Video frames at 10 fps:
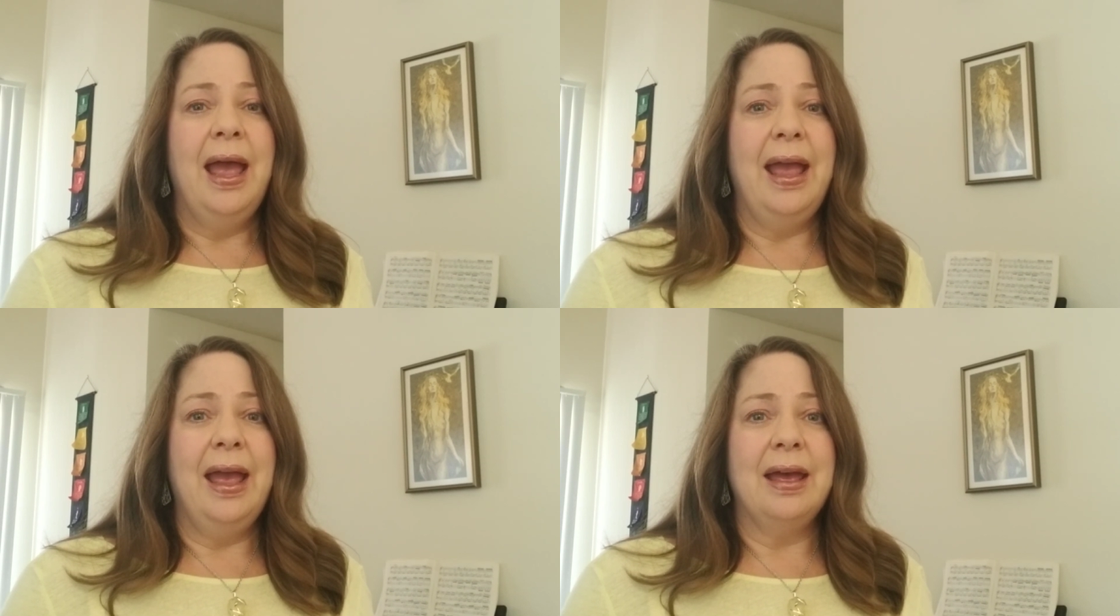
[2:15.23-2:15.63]

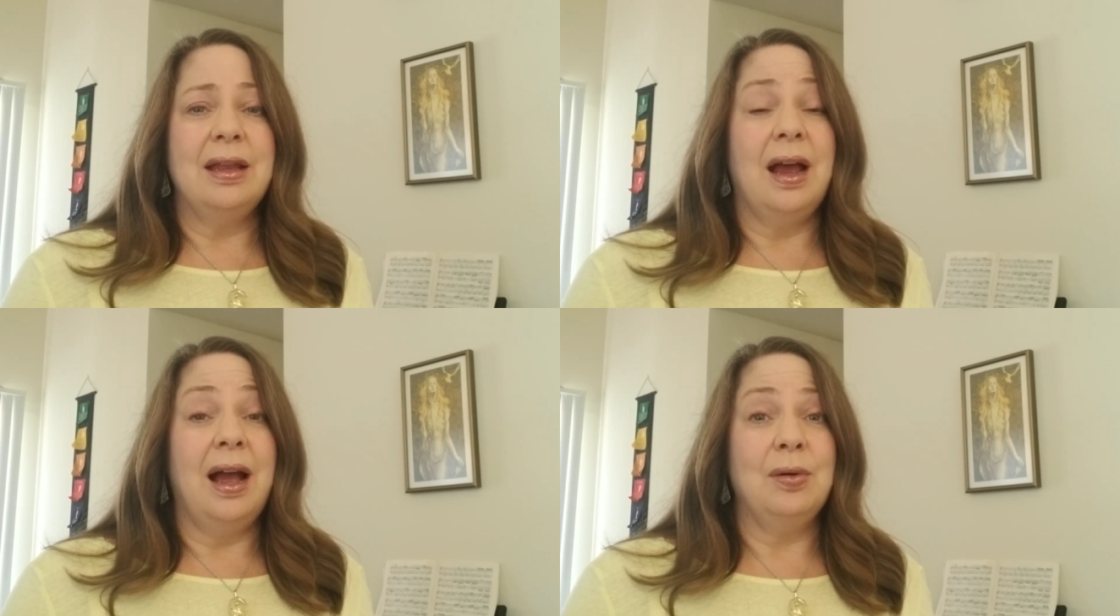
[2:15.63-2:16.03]

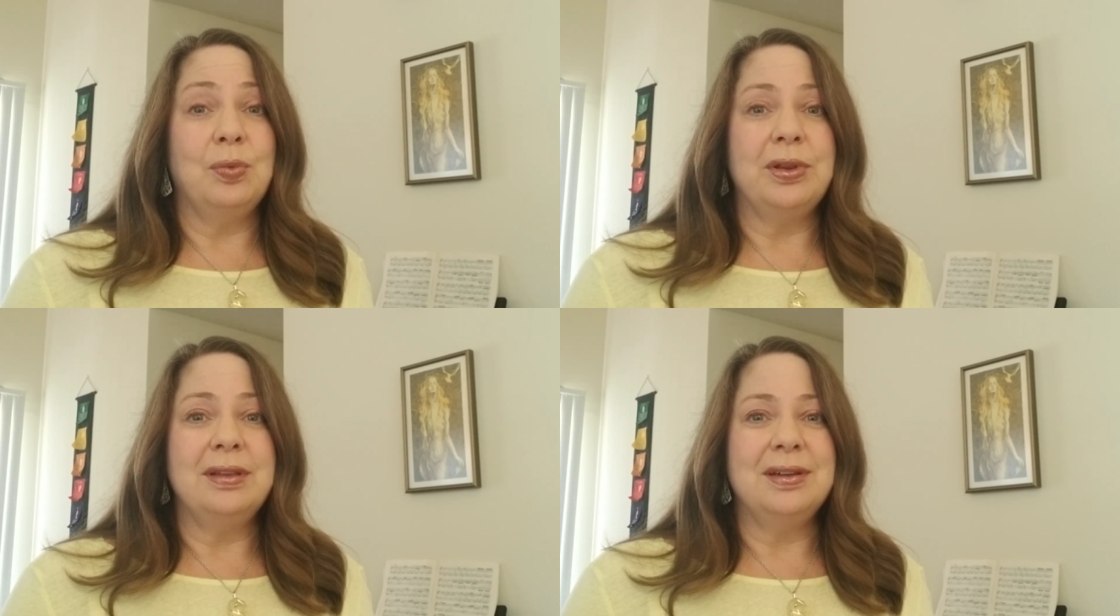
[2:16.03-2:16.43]
And I
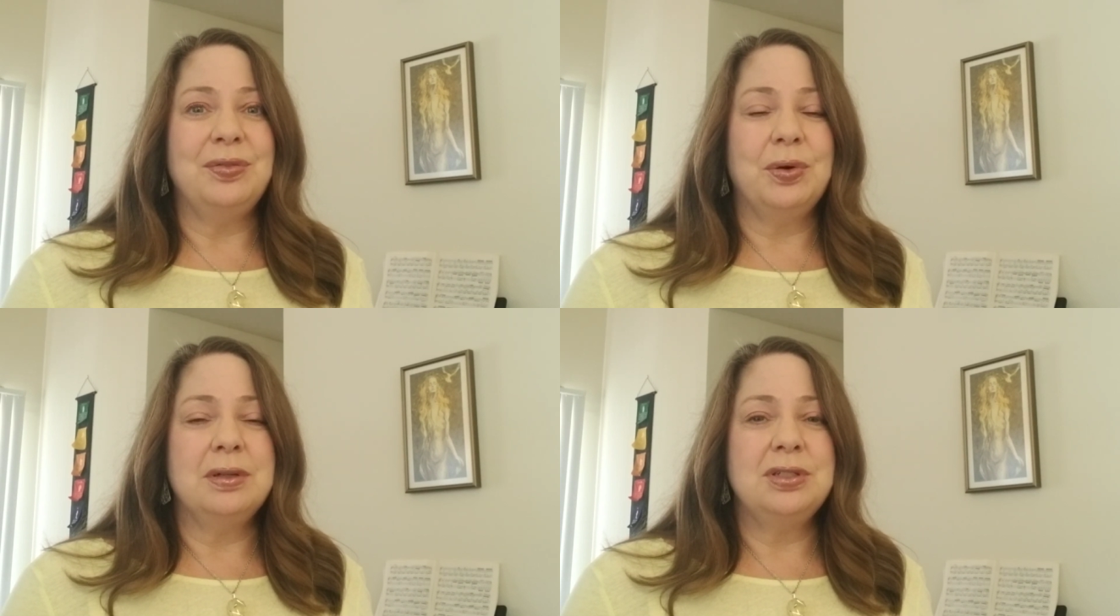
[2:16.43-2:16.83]
really look
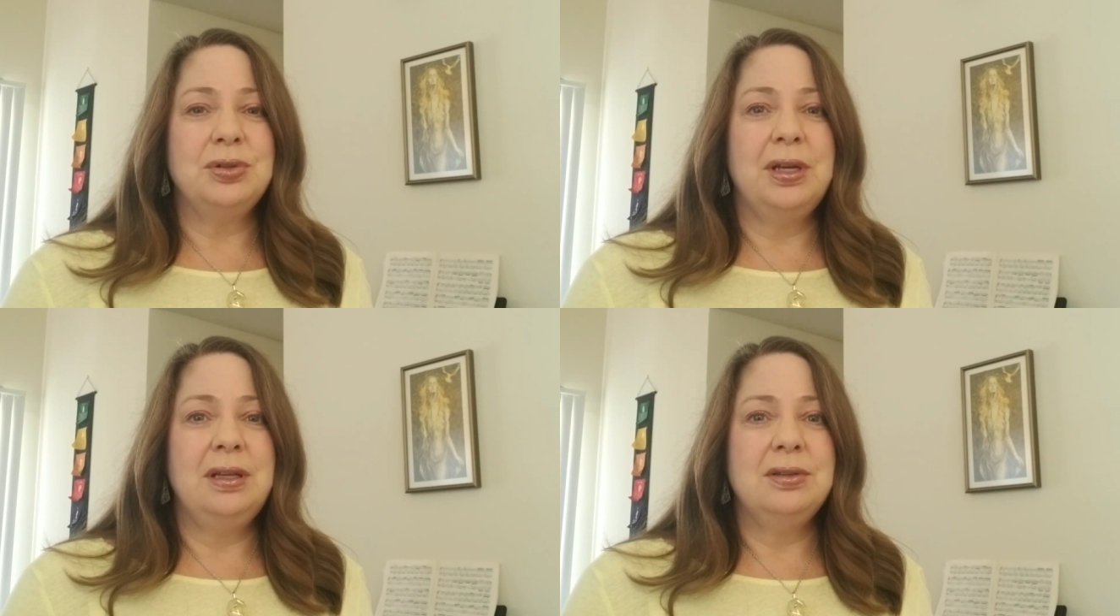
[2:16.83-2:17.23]
forward to
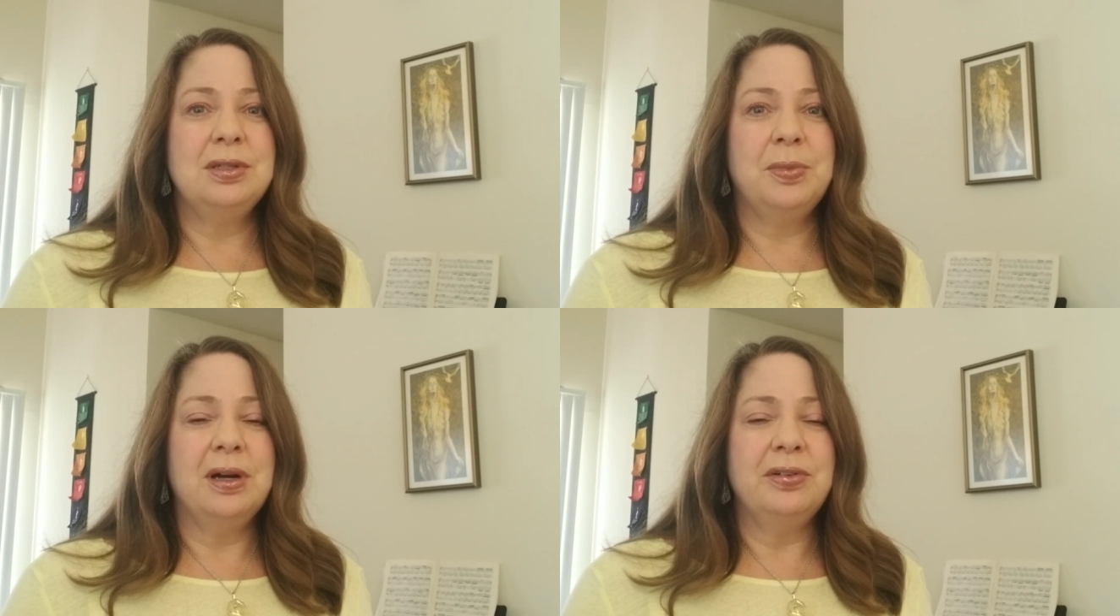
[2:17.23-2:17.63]
joining you
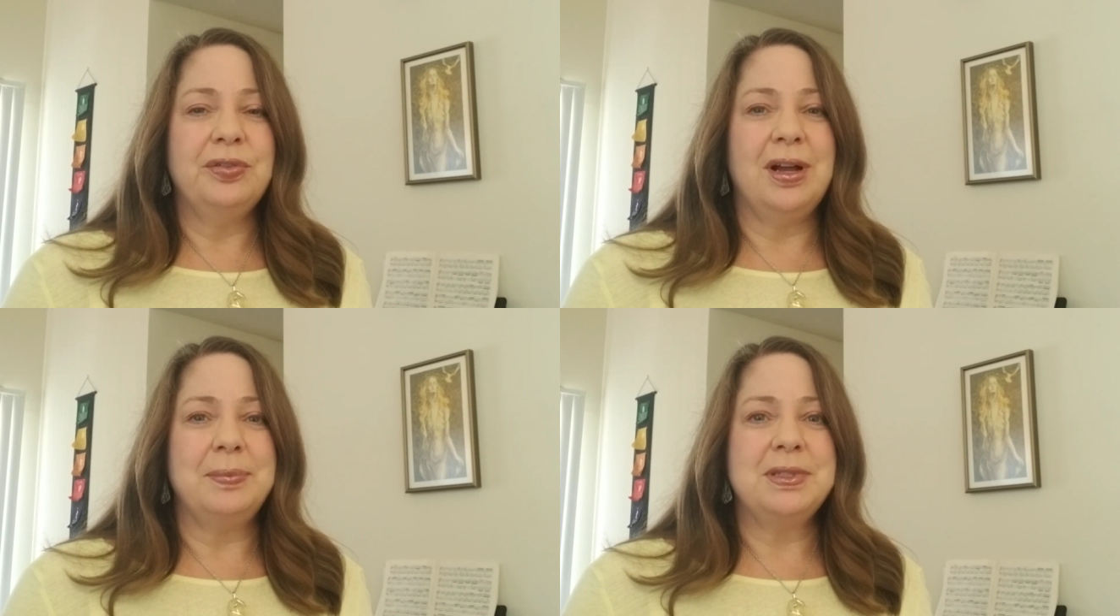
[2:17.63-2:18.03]
tomorrow
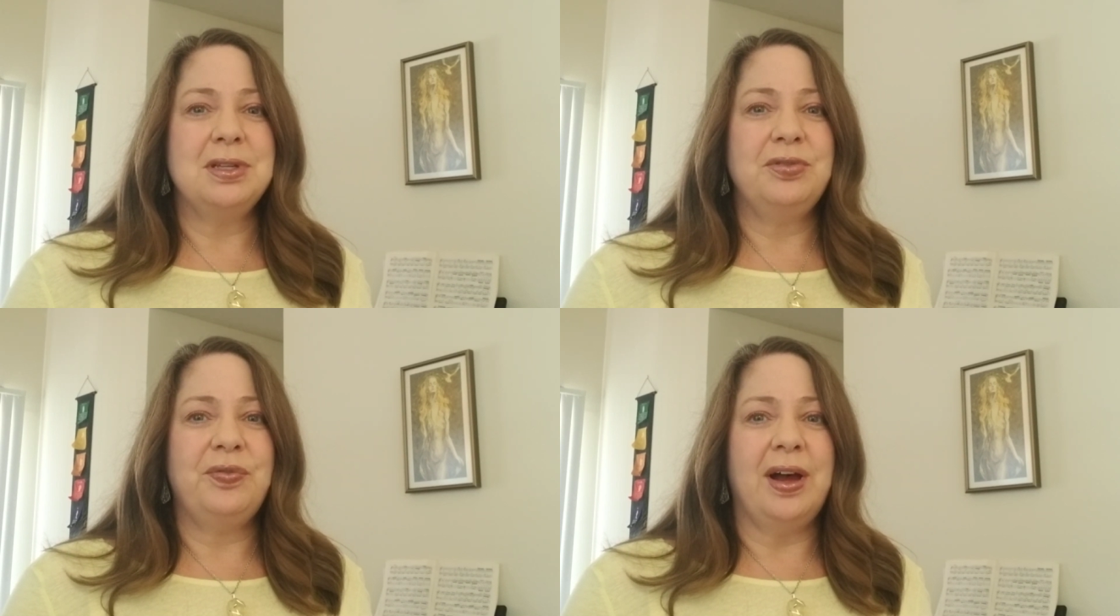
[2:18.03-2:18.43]
for
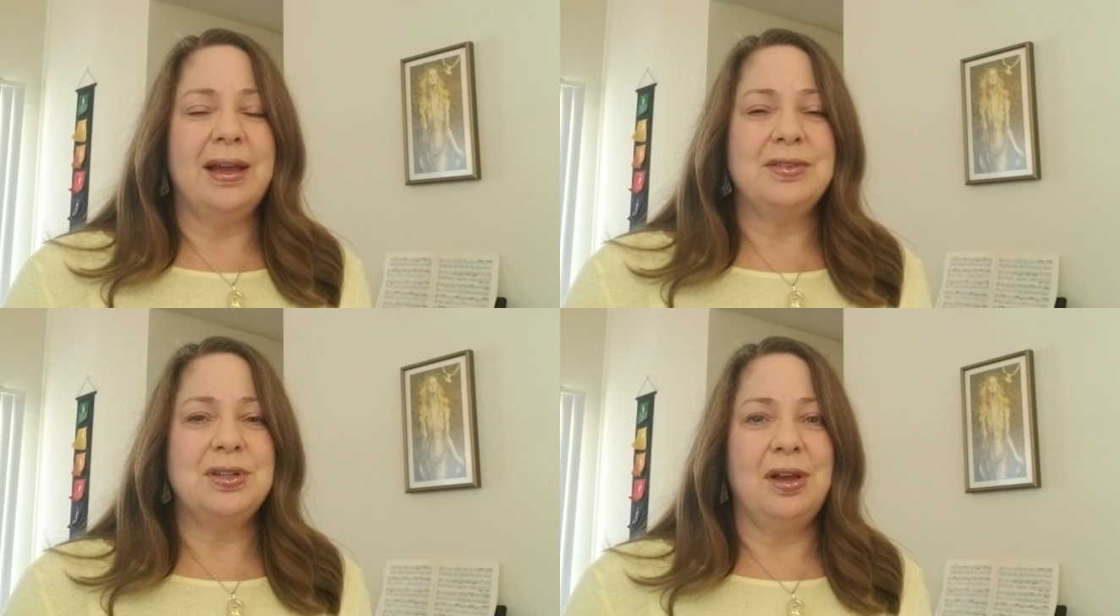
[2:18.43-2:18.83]
episode
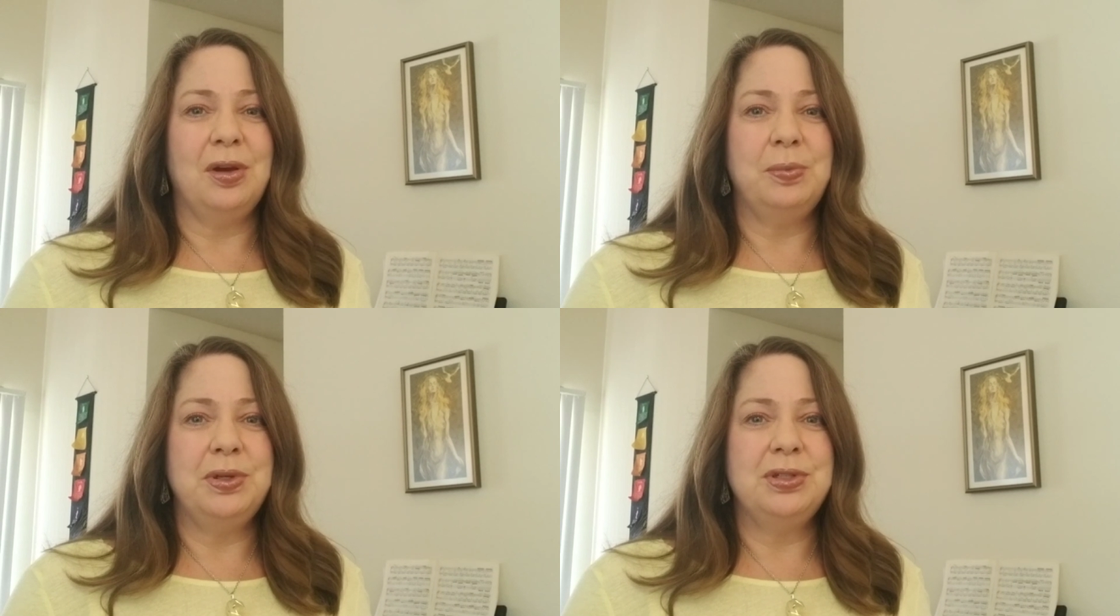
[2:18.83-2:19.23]
5. So I
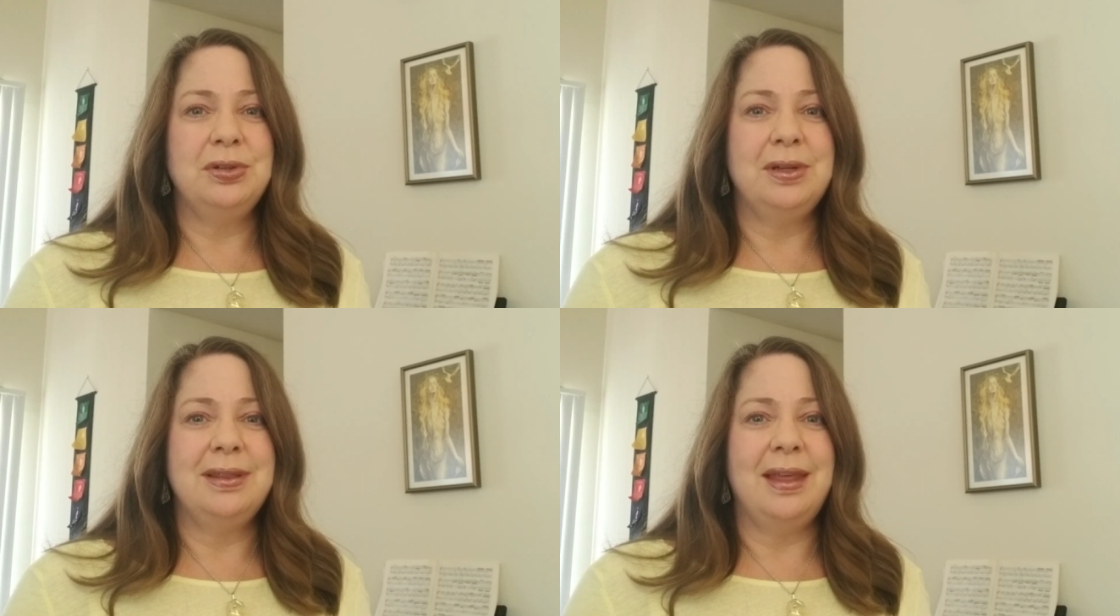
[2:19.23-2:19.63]
hope you
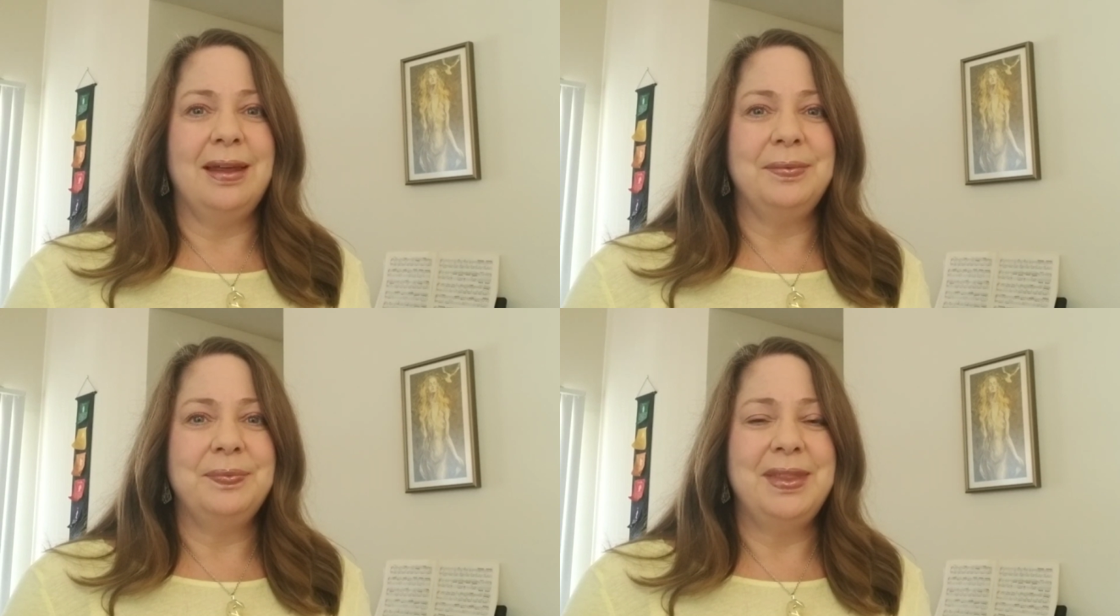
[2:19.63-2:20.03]
tune in
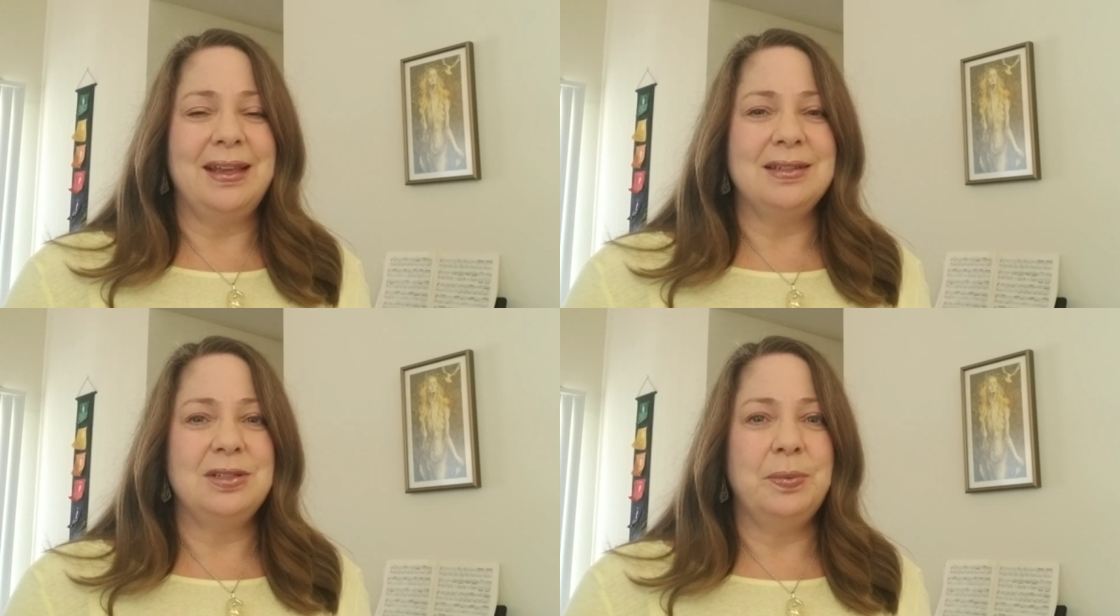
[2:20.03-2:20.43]
then.
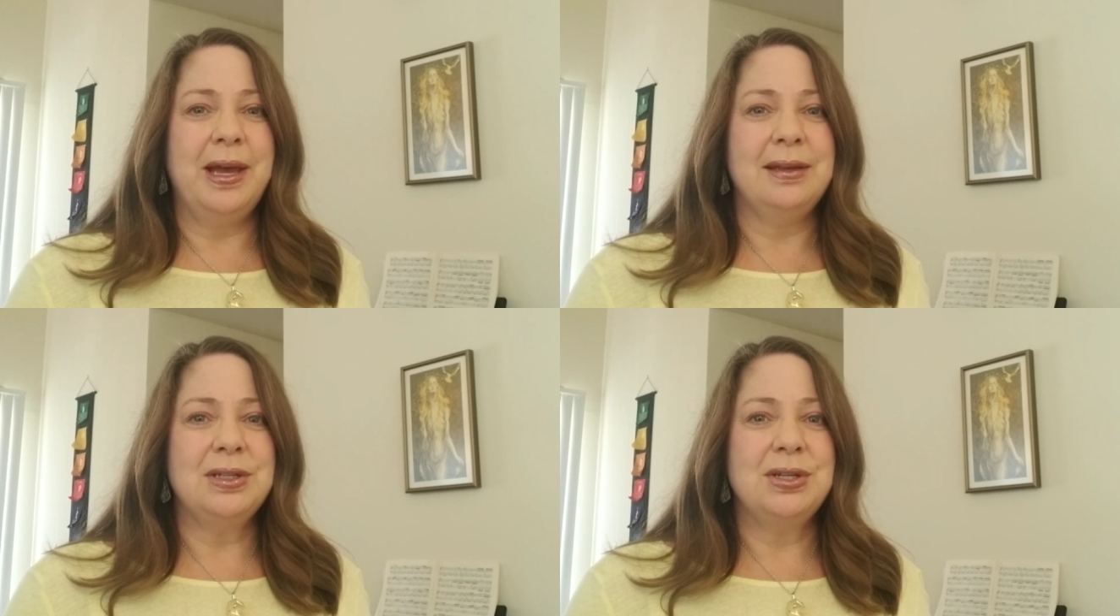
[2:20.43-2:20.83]
Thanks so
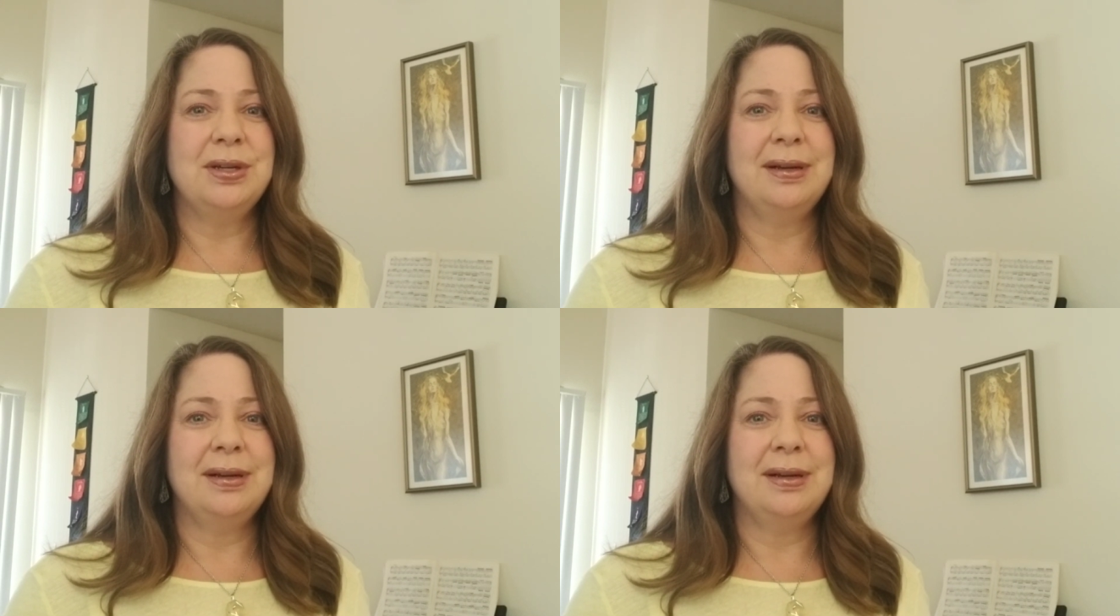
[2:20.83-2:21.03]
much.